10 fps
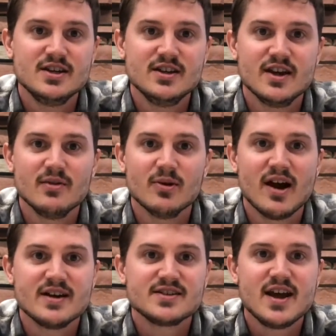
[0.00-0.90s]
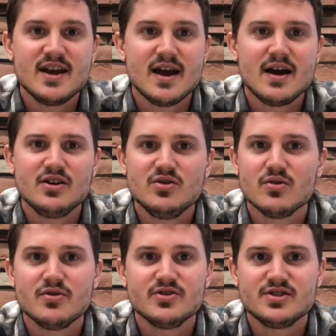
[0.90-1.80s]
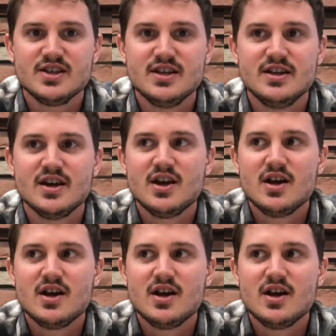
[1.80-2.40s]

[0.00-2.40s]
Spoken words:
They were asked, hey, how do you grow your tea?